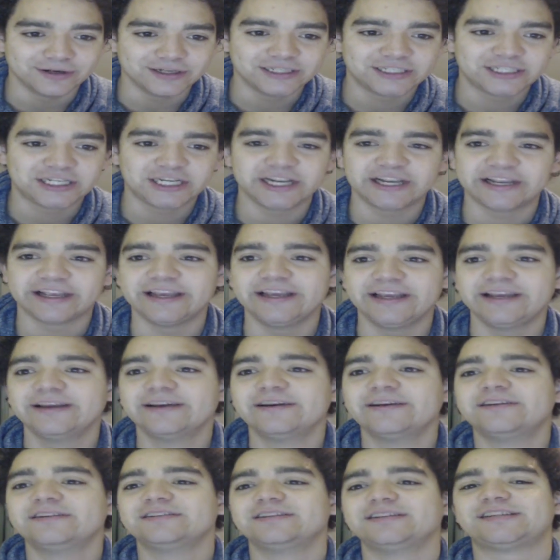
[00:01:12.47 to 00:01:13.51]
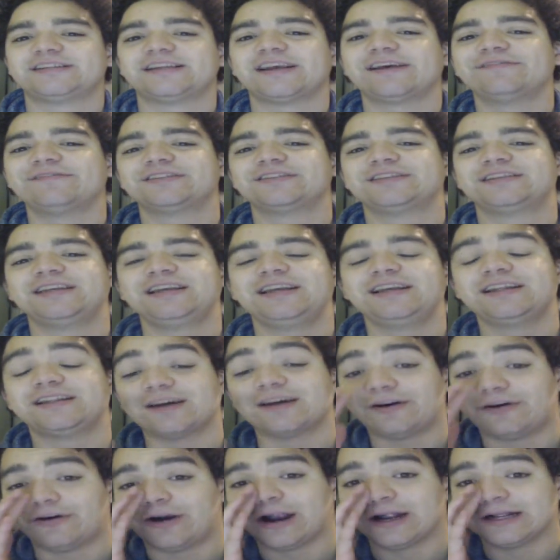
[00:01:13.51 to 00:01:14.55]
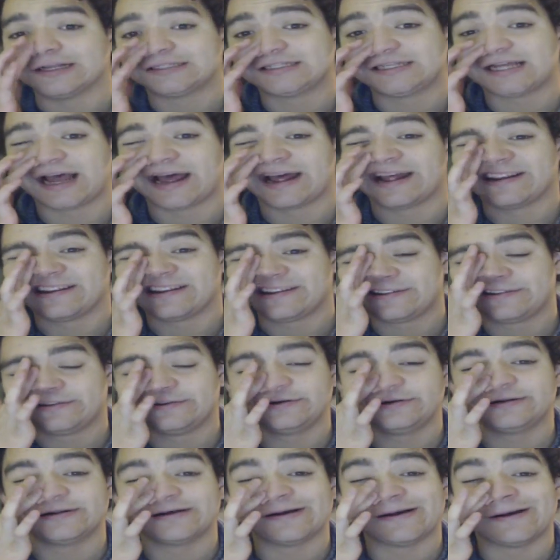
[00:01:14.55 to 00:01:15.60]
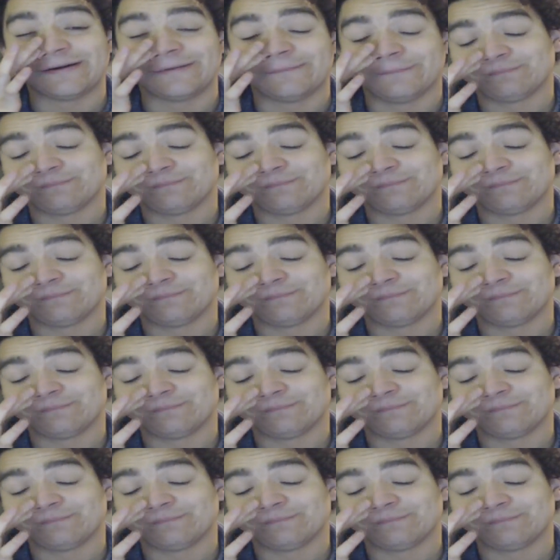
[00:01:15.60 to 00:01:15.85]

Ishiki, the 7th seed, already said to the